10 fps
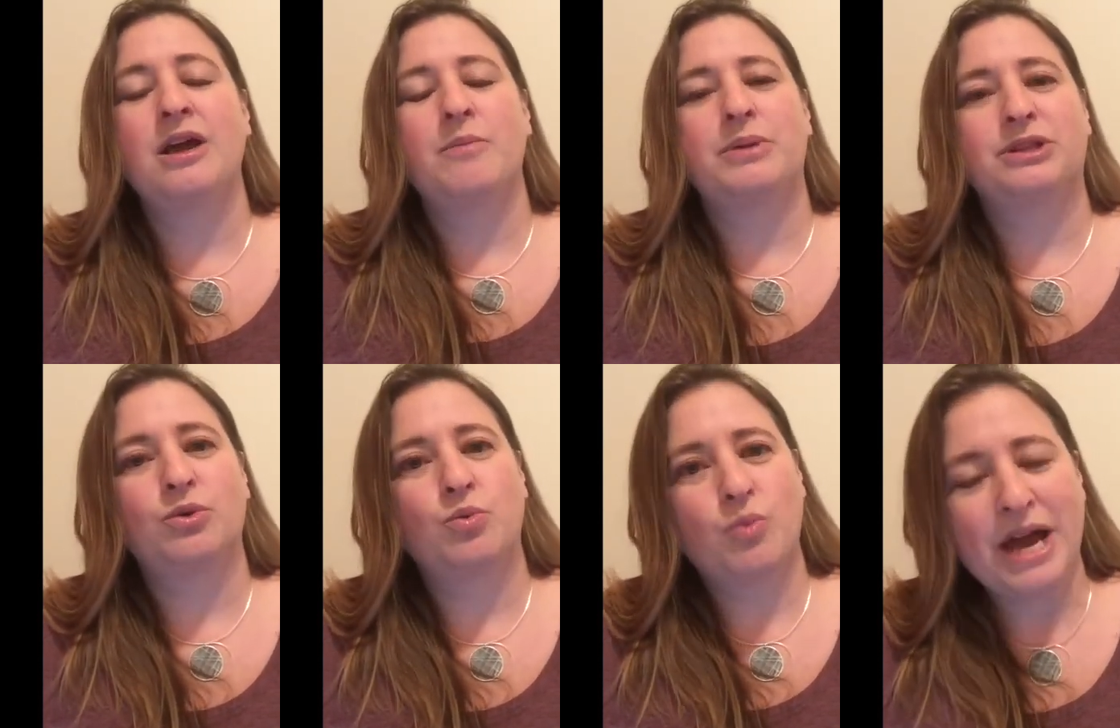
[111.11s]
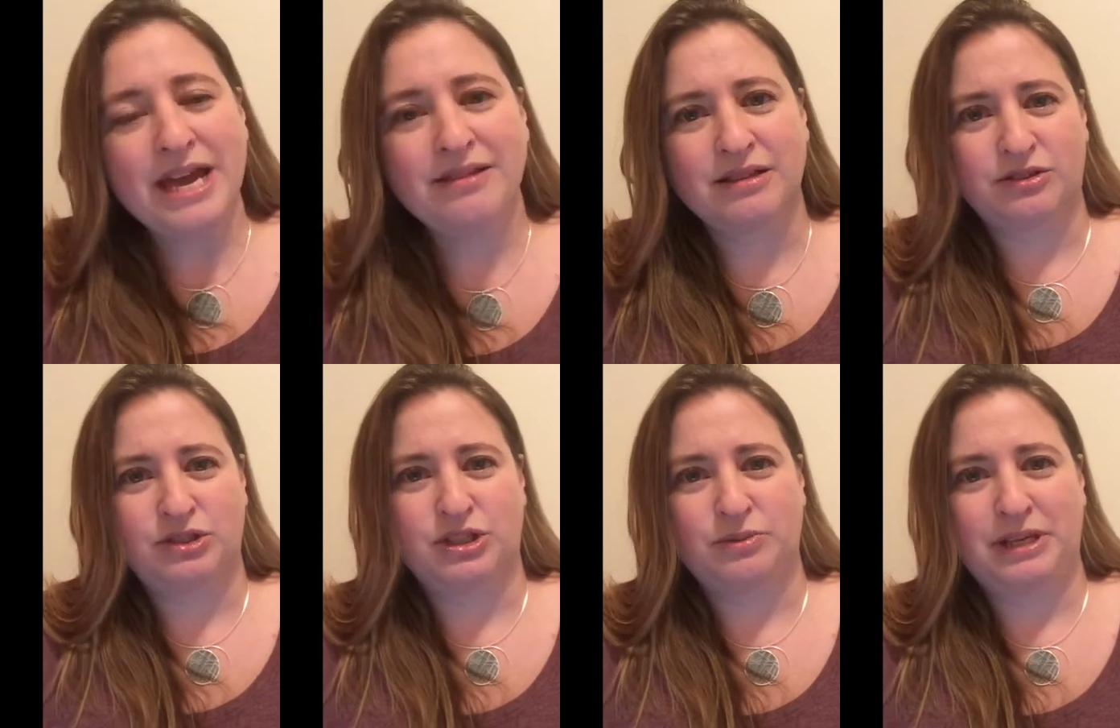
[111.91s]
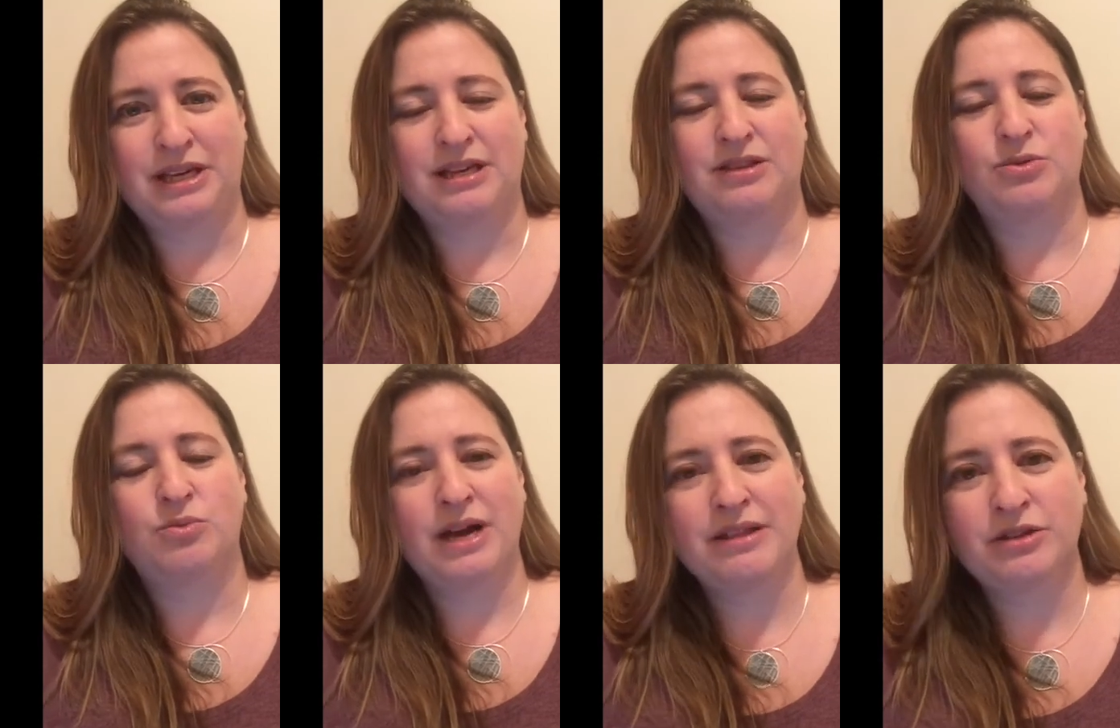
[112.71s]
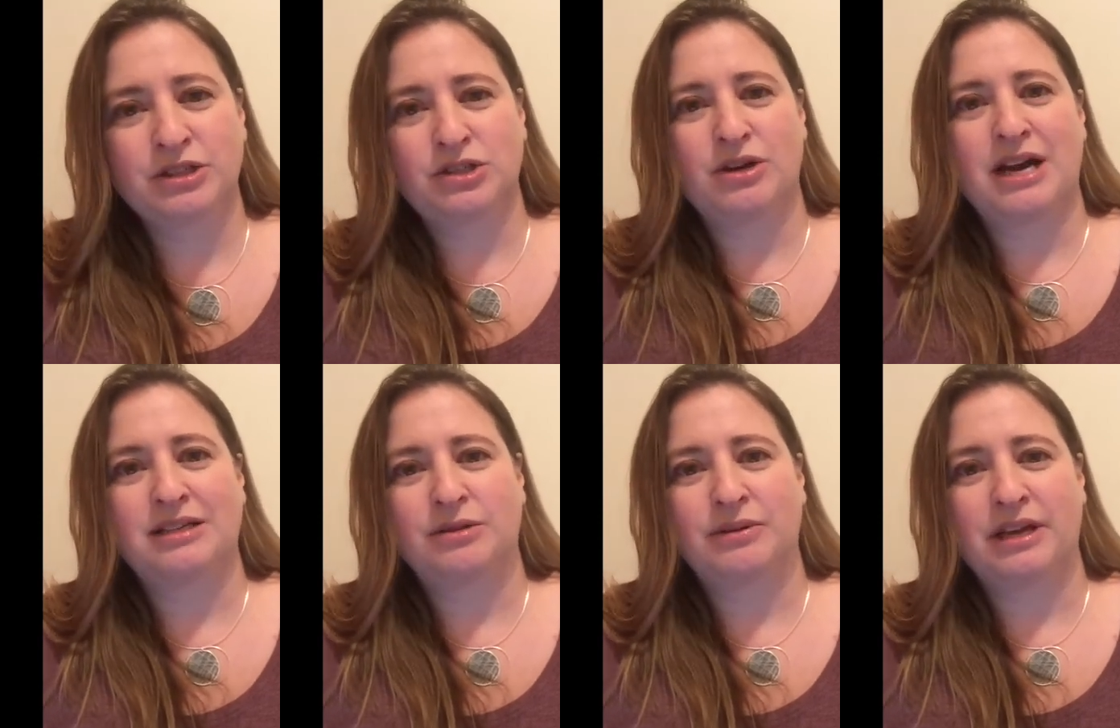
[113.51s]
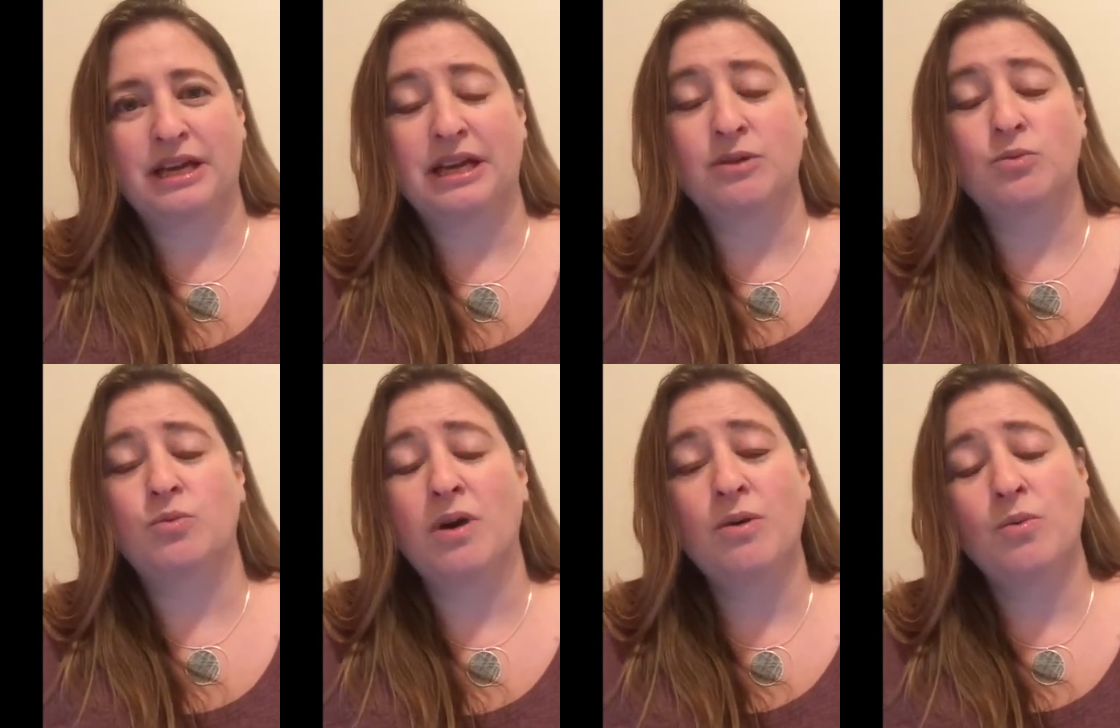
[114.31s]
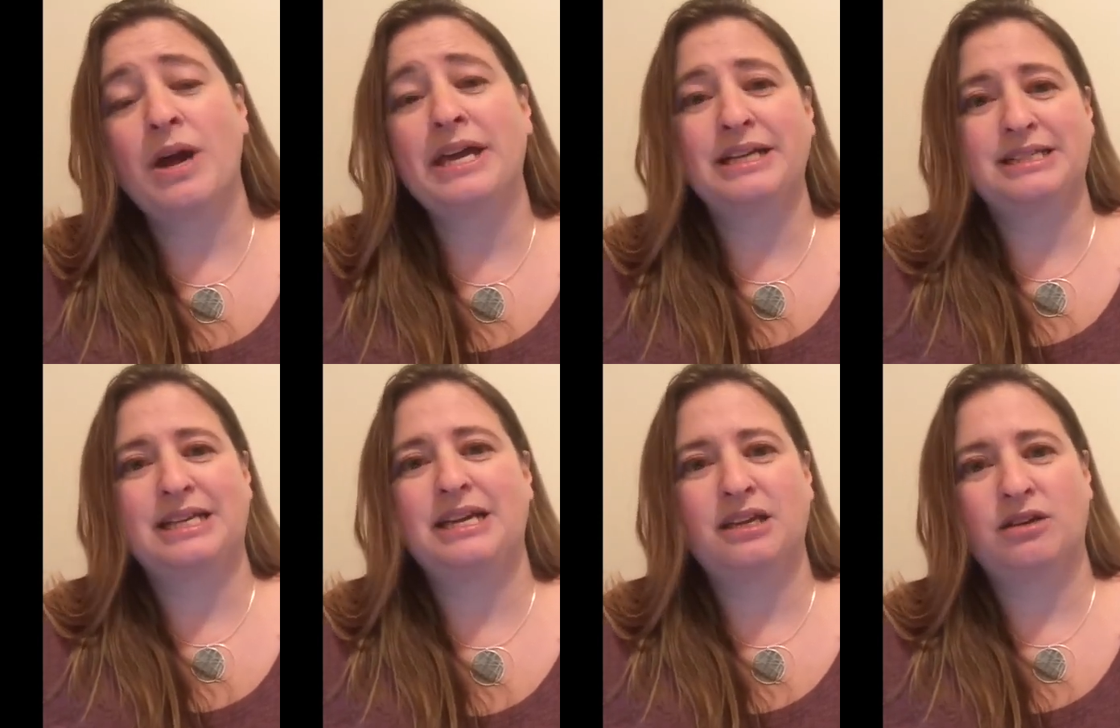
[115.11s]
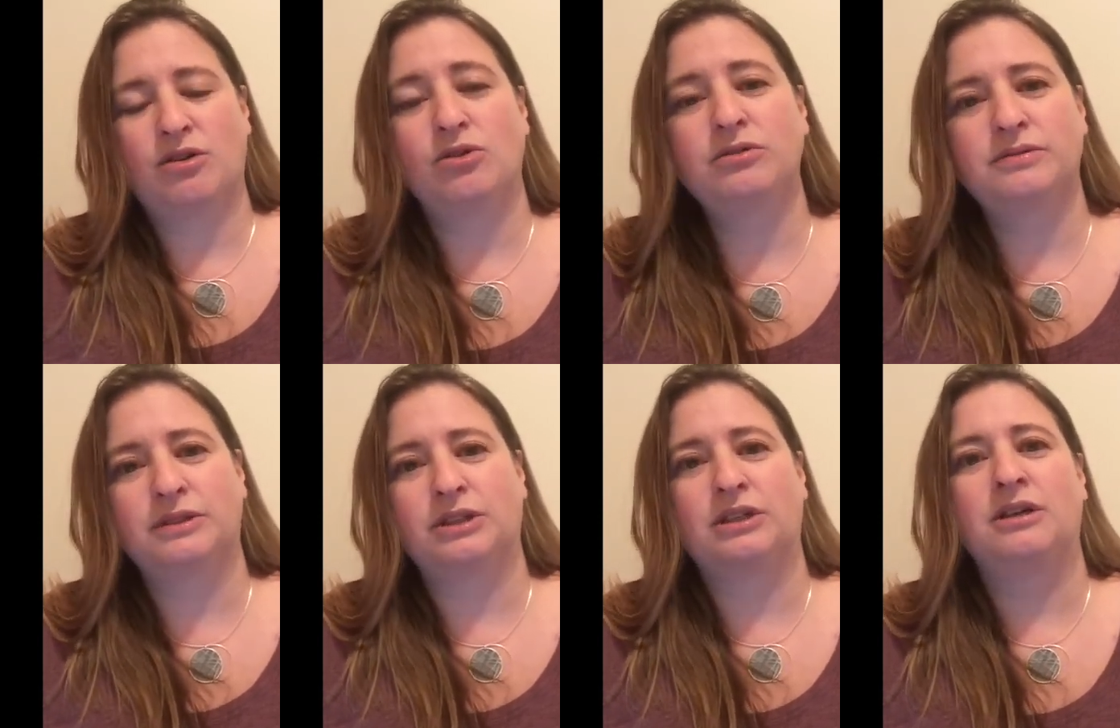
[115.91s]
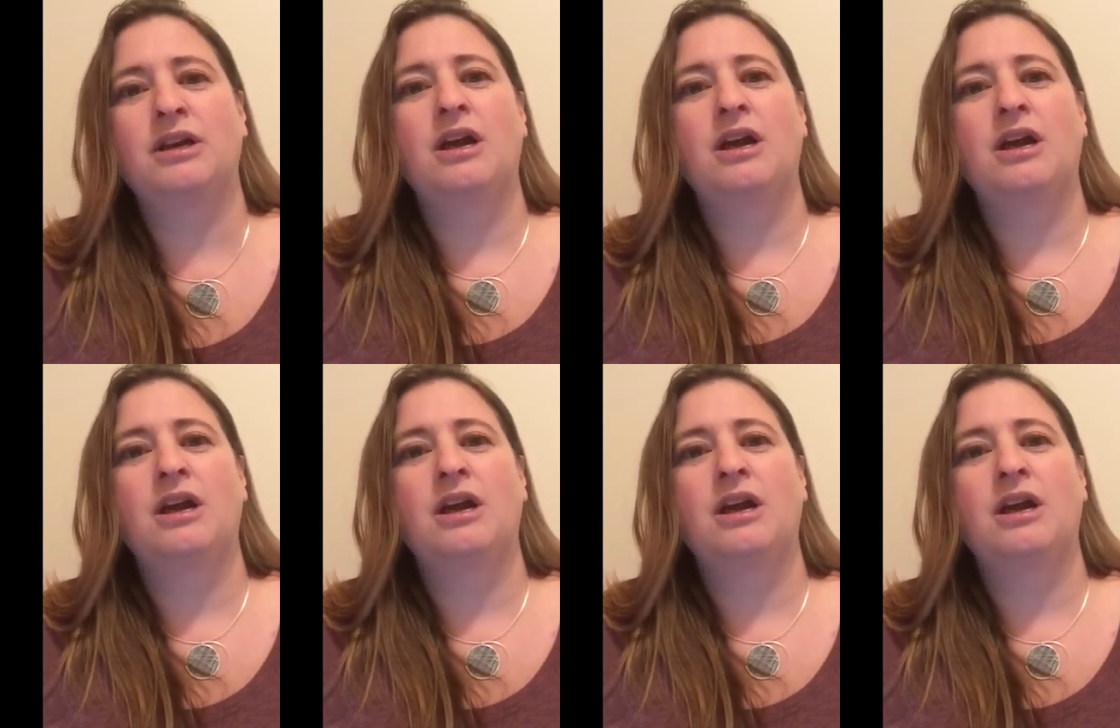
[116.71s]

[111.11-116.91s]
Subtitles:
But the way that they're doing it, the way they're interacting with it, and in what way it is taking over